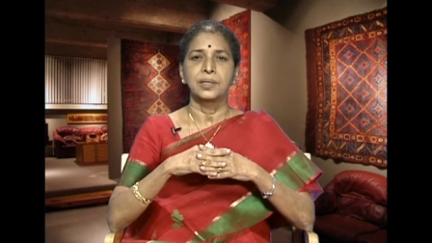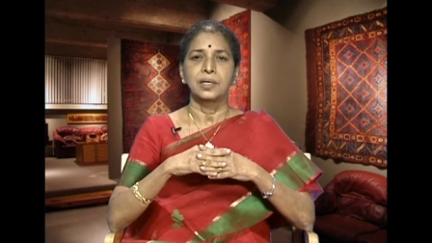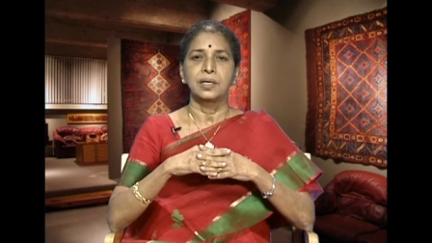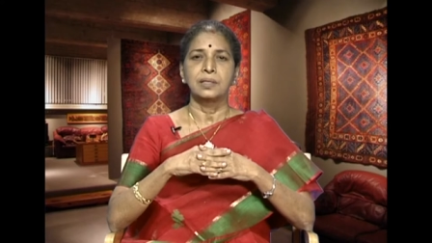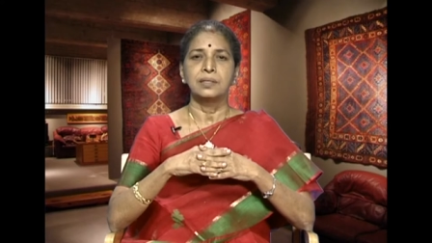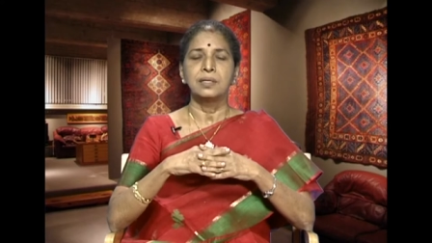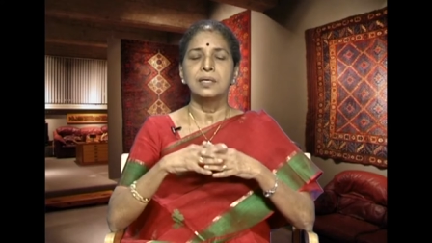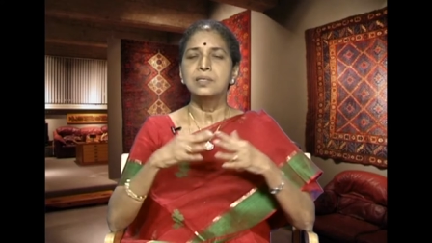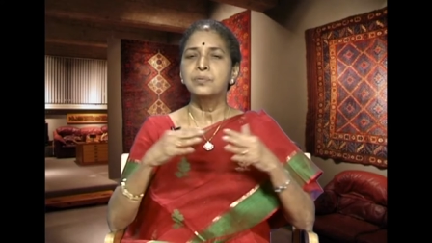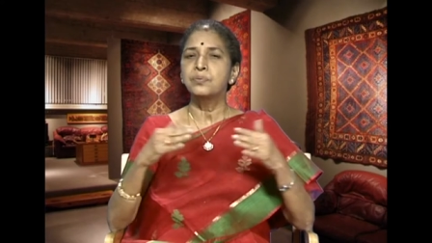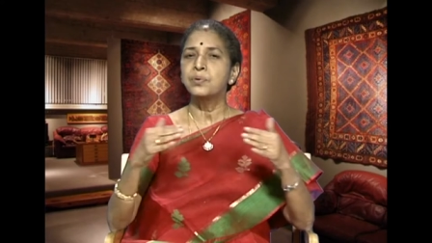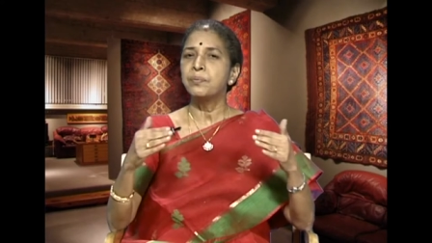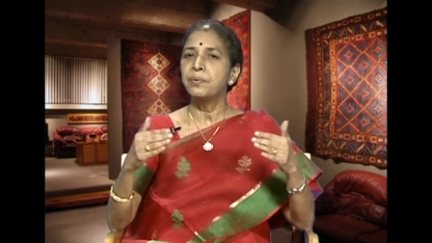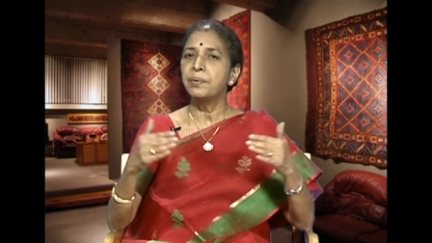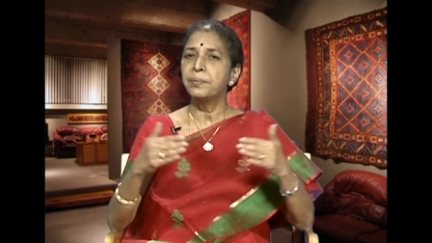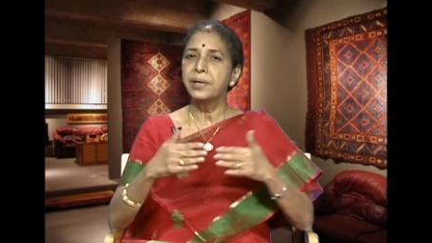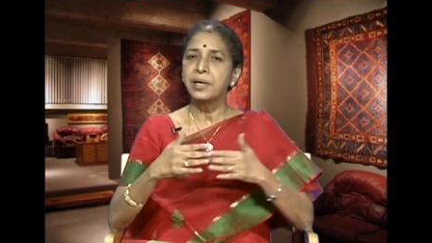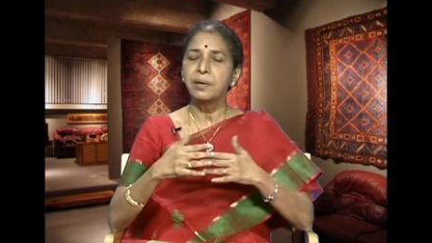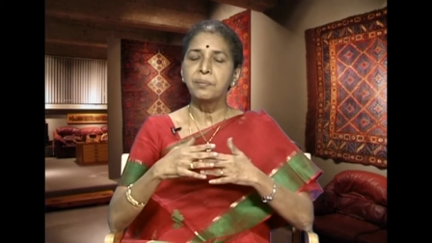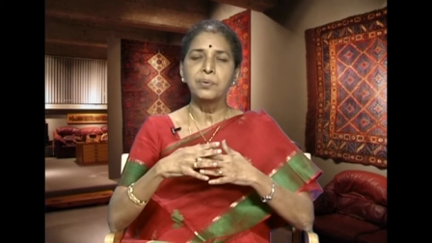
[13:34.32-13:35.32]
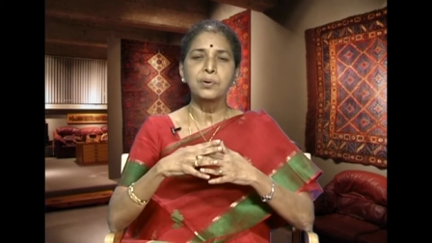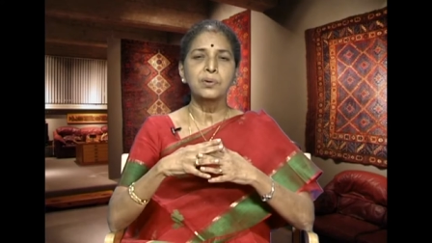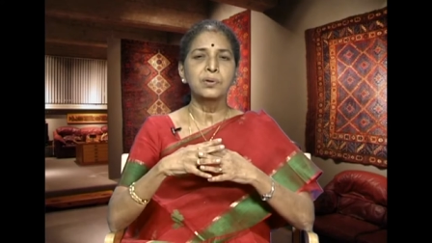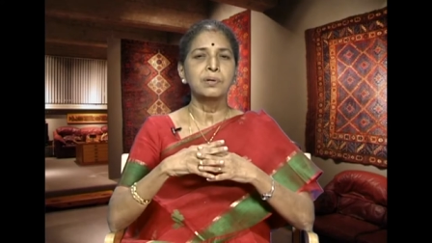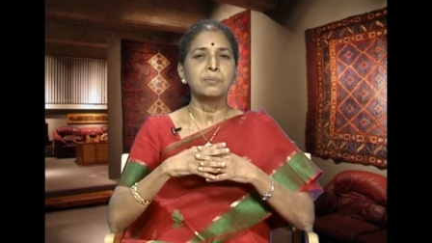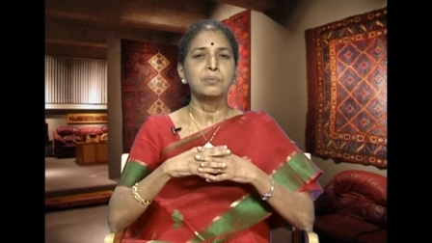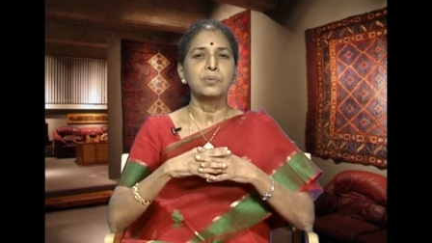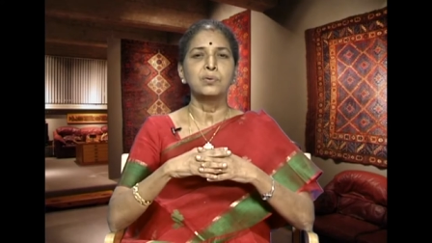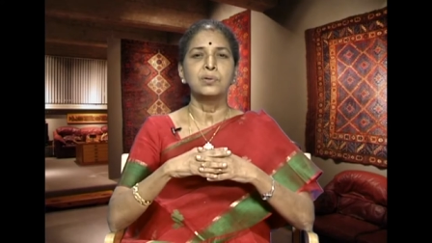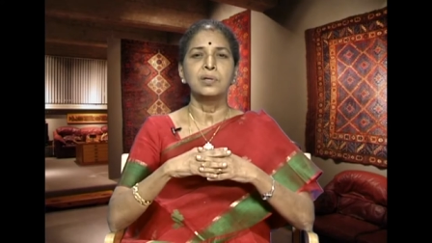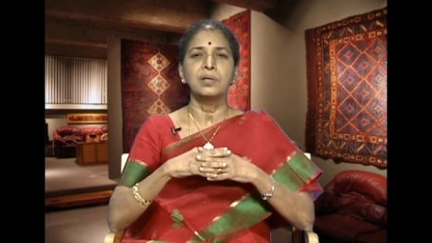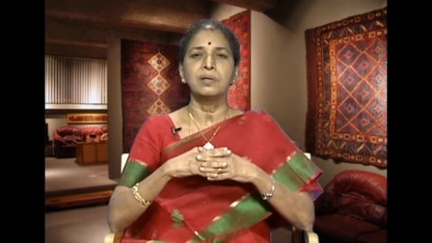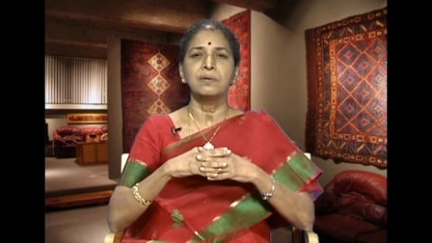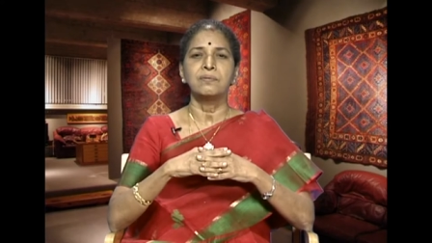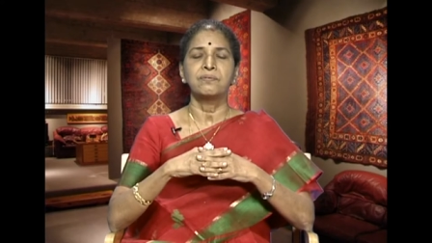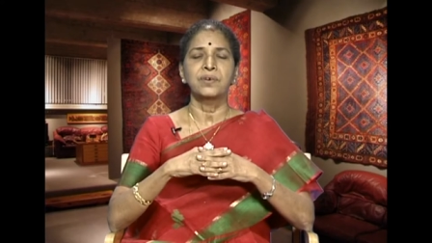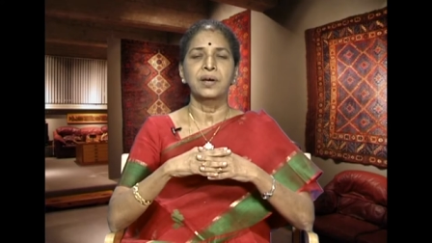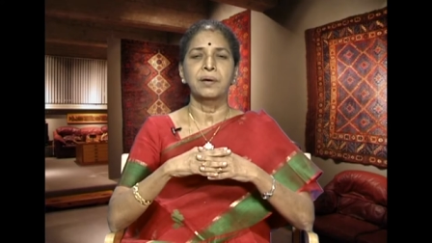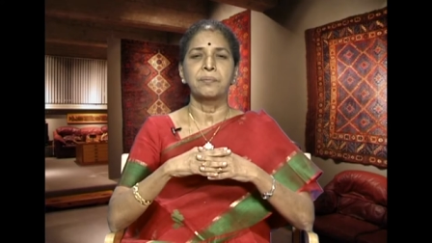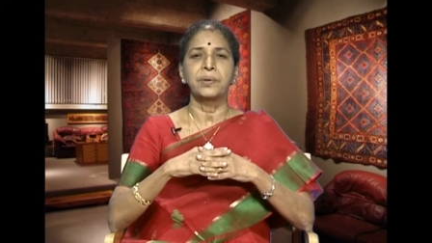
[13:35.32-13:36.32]
Thus, we will be able to remove the
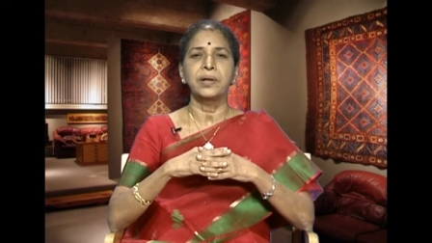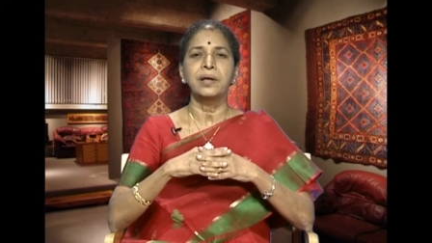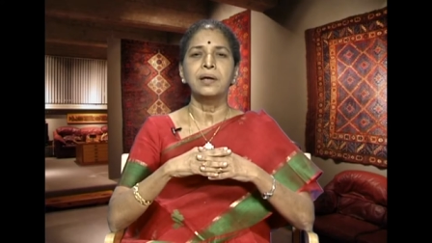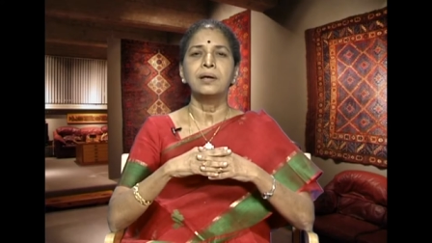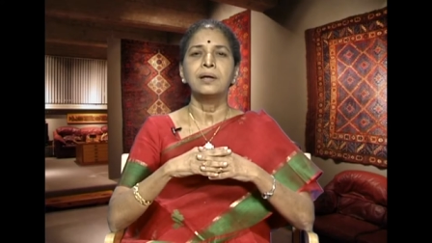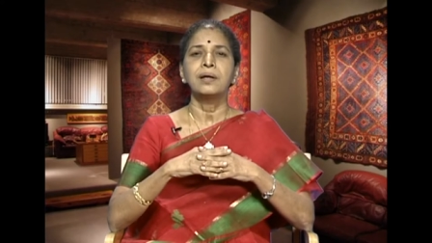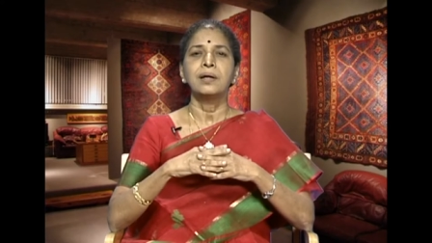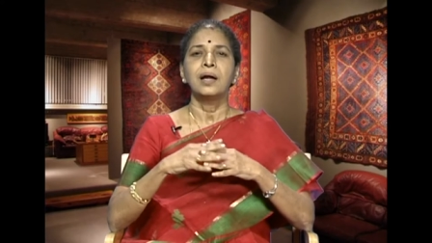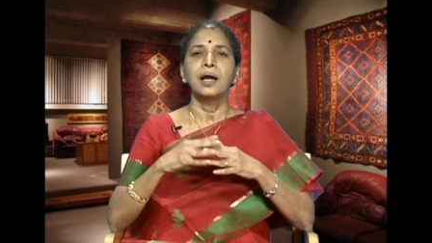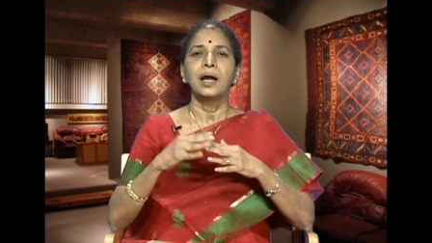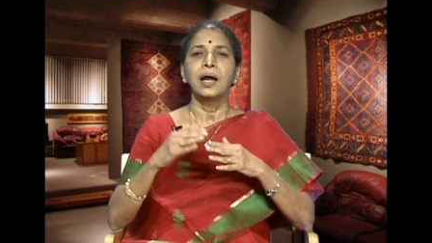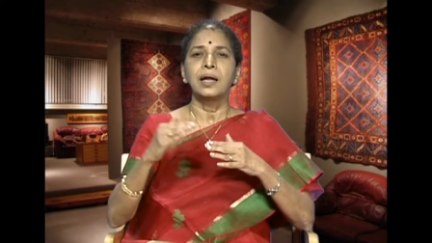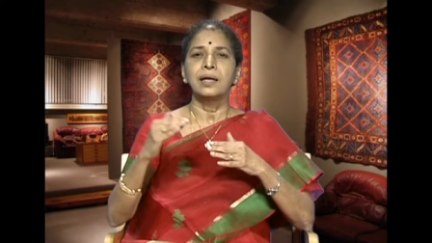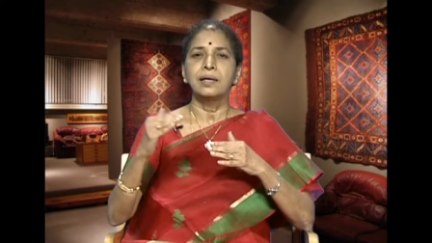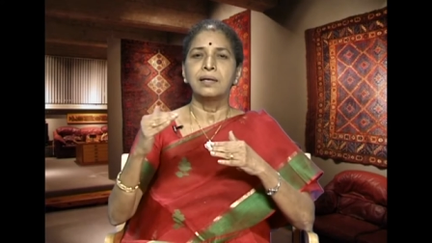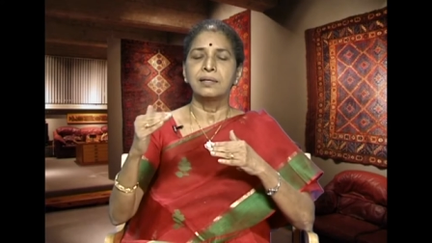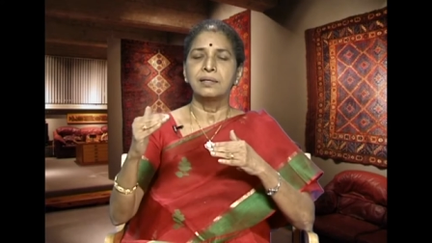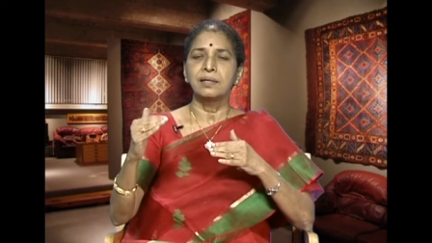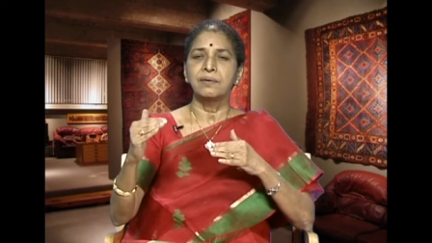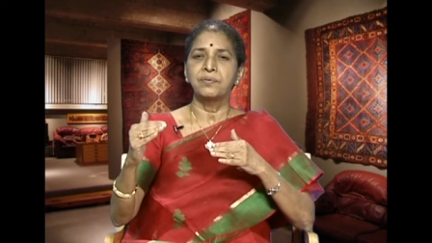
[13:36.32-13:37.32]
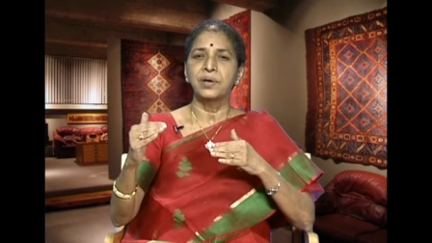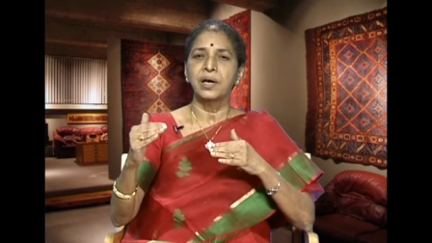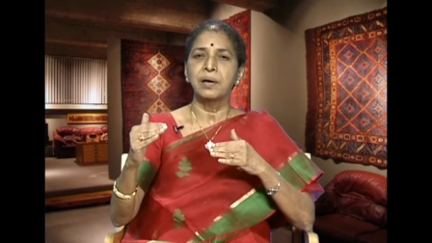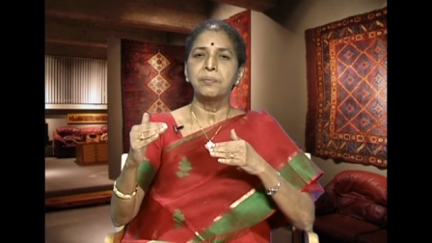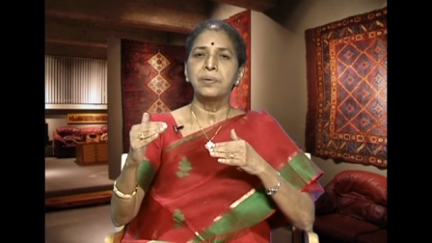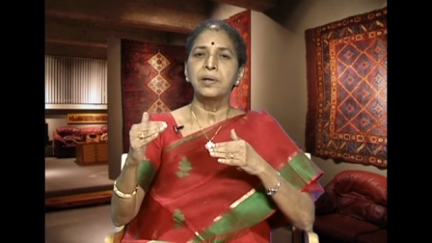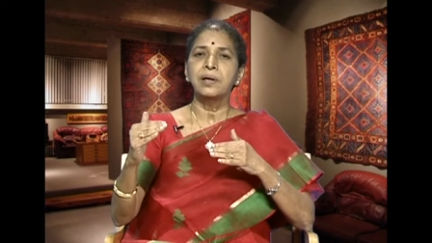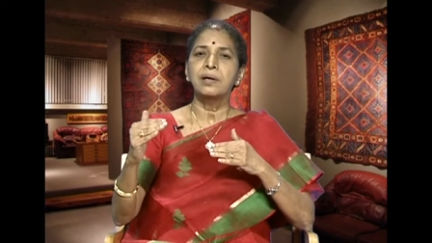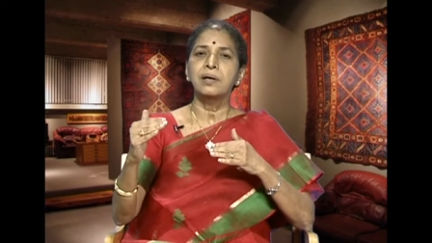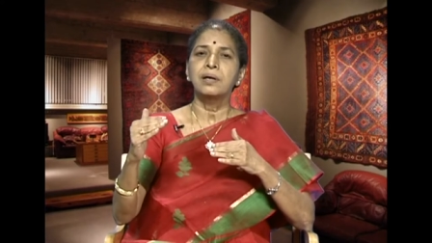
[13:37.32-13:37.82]
fabric and the fabric